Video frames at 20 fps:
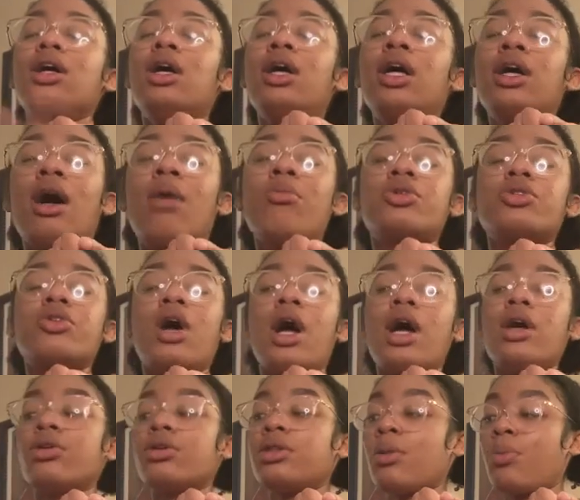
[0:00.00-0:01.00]
I'm gonna try
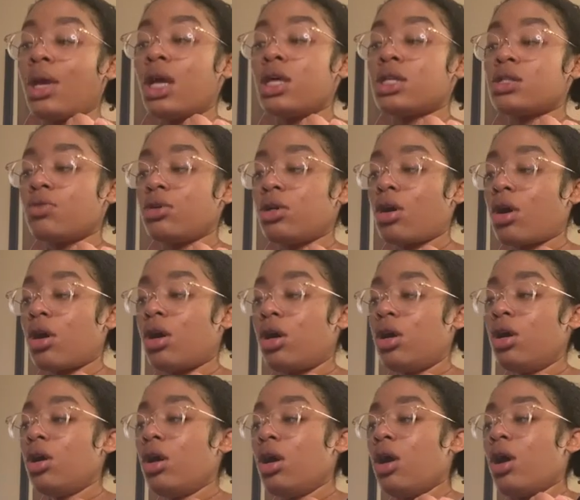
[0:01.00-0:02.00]
on the pants for y'all,
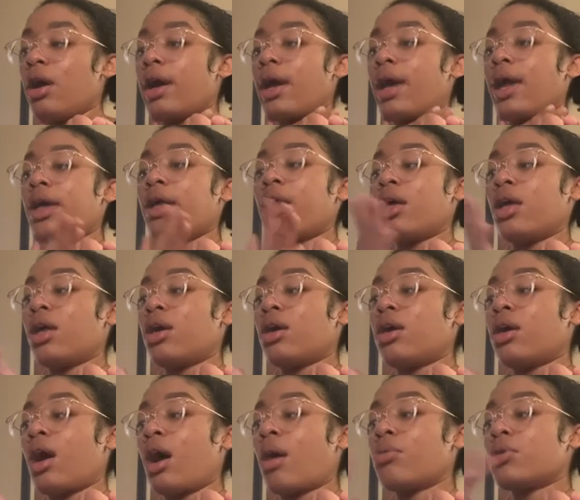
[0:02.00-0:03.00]

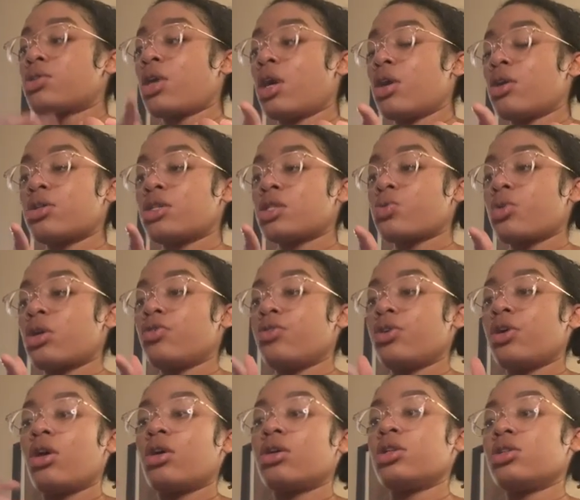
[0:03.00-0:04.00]
and I'm gonna try on the sweater for
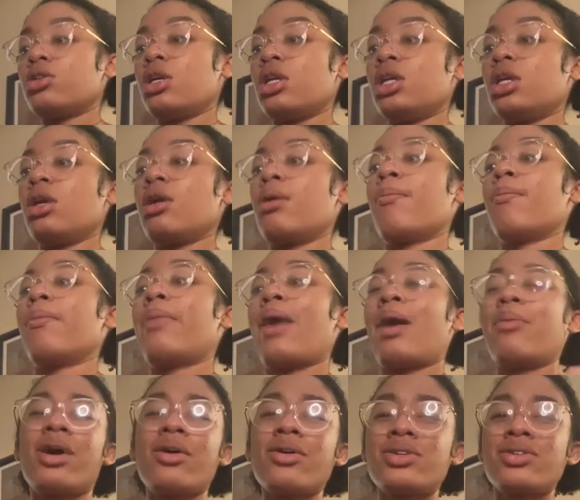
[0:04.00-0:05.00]
y'all and the hoodie. I'm
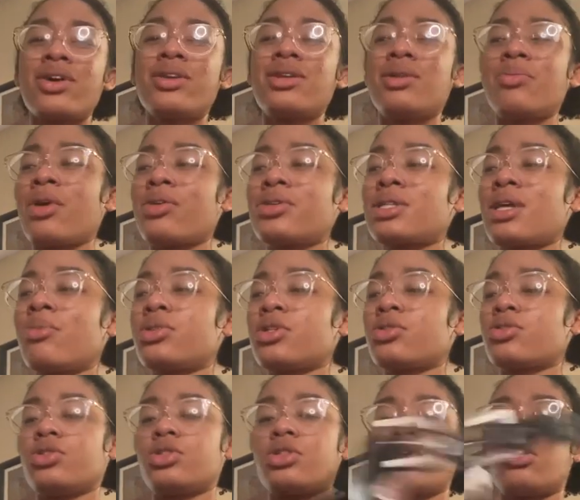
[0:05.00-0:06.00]
not gonna try on the belts. I'm just
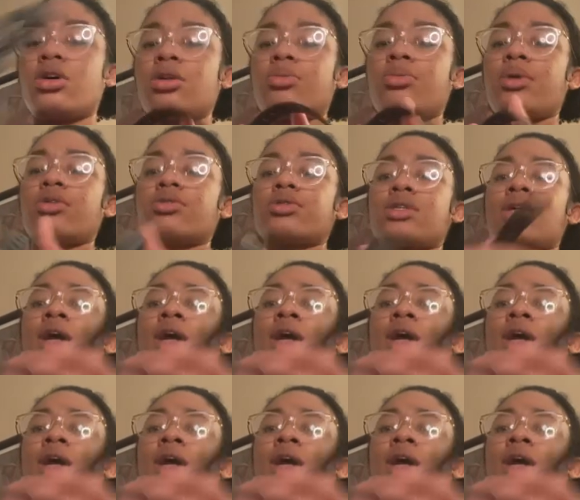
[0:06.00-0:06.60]
gonna show y'all the belts.